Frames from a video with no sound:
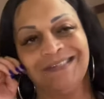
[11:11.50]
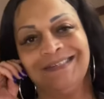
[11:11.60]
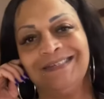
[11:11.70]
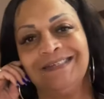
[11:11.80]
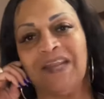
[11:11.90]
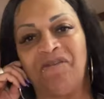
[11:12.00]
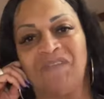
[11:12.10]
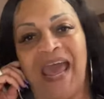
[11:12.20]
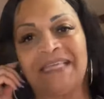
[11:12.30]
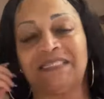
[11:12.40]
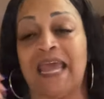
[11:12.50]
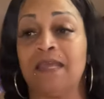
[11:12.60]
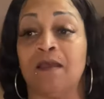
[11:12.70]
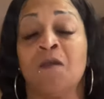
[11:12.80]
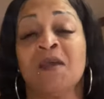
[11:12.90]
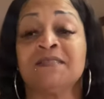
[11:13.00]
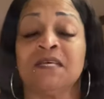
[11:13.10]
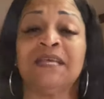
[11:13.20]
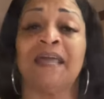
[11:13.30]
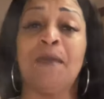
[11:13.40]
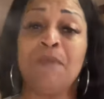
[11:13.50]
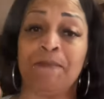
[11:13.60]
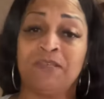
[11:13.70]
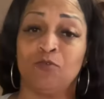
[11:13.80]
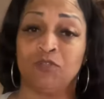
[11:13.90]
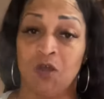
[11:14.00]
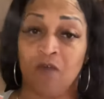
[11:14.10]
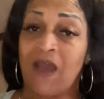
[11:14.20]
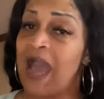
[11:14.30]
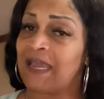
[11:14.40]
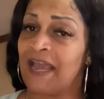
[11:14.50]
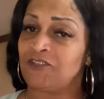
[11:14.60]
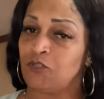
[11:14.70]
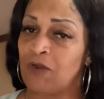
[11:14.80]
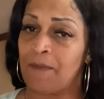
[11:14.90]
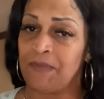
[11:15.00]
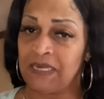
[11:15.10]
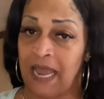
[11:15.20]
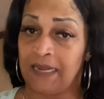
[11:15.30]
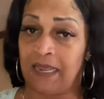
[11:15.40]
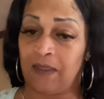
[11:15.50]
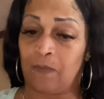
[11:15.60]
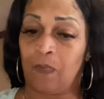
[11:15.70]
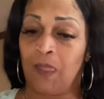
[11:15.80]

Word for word: uh, the flank steak. Sometimes that meat be too tough. I can't chew that meat like that.